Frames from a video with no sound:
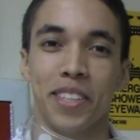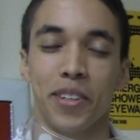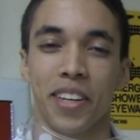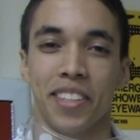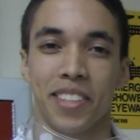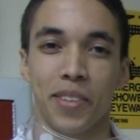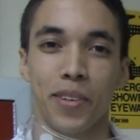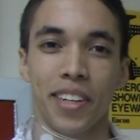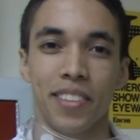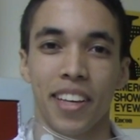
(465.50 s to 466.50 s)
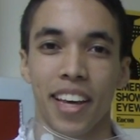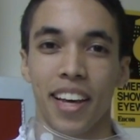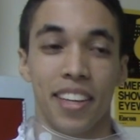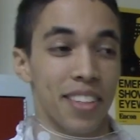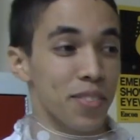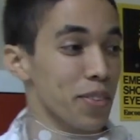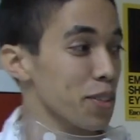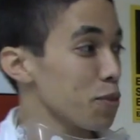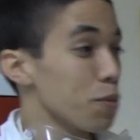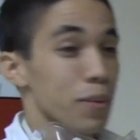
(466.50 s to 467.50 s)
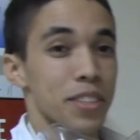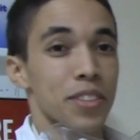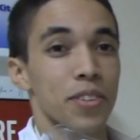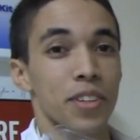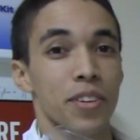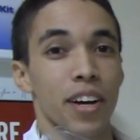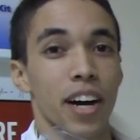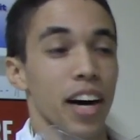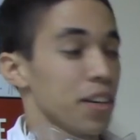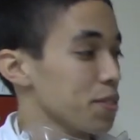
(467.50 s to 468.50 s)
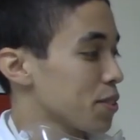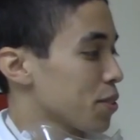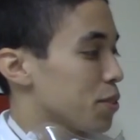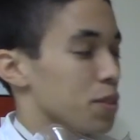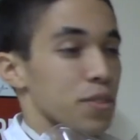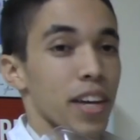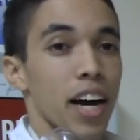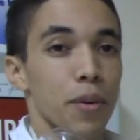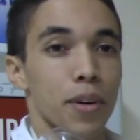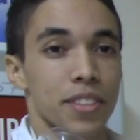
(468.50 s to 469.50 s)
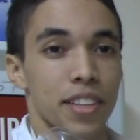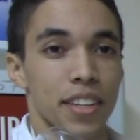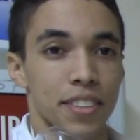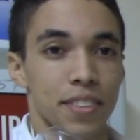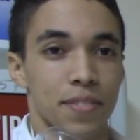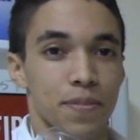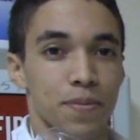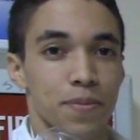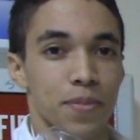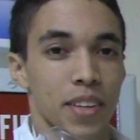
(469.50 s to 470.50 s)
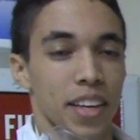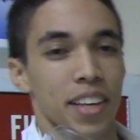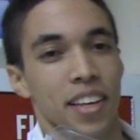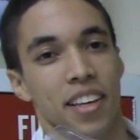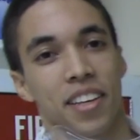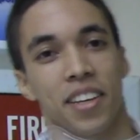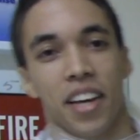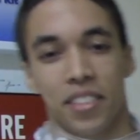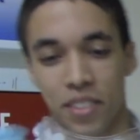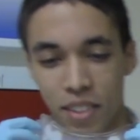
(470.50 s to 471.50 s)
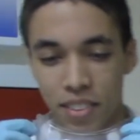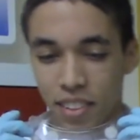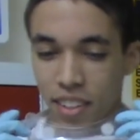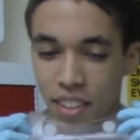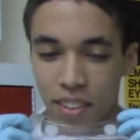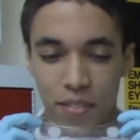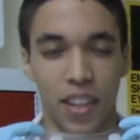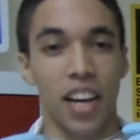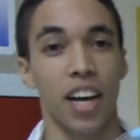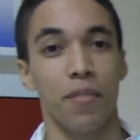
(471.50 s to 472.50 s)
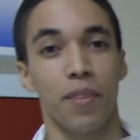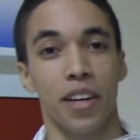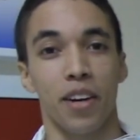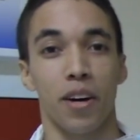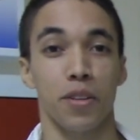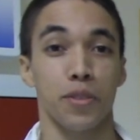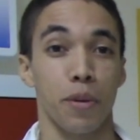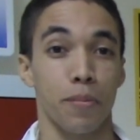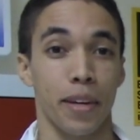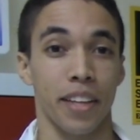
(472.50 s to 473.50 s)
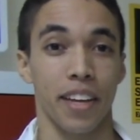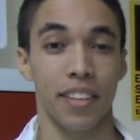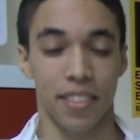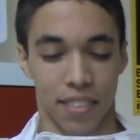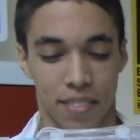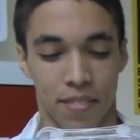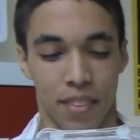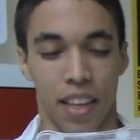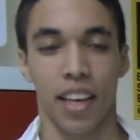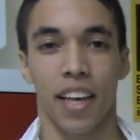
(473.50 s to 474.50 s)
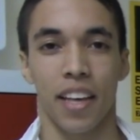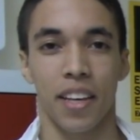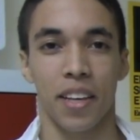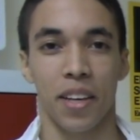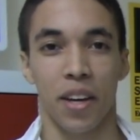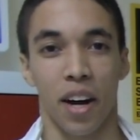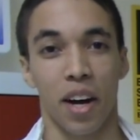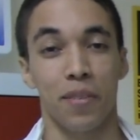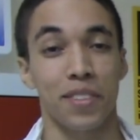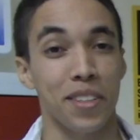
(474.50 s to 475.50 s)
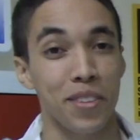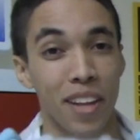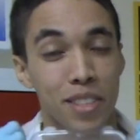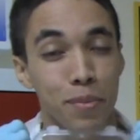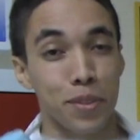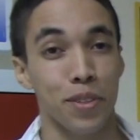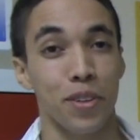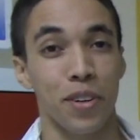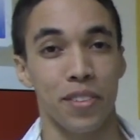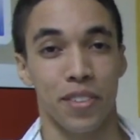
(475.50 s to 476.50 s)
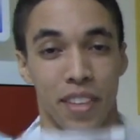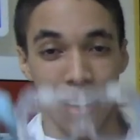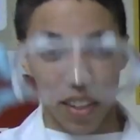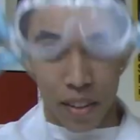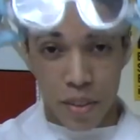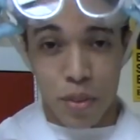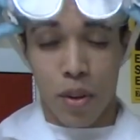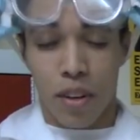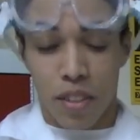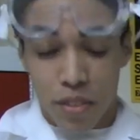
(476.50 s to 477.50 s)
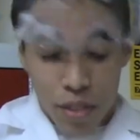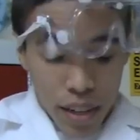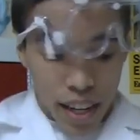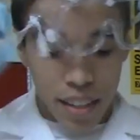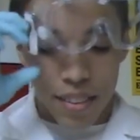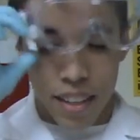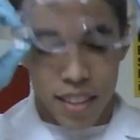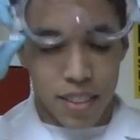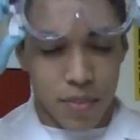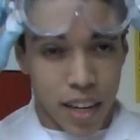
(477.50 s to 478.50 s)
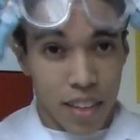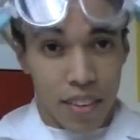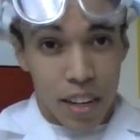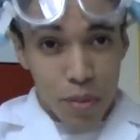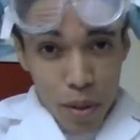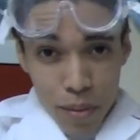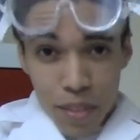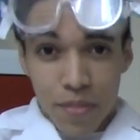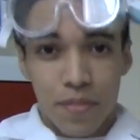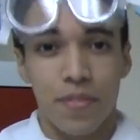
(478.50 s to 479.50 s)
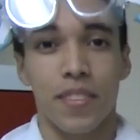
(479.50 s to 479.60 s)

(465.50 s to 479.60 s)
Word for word: Dylan Antigua, and this video will be showing you how to use the eye wash station. As you can see here, I have my goggles around my neck. Obviously, they're not supposed to go on your neck, nor on your forehead, like some kind of head warmer.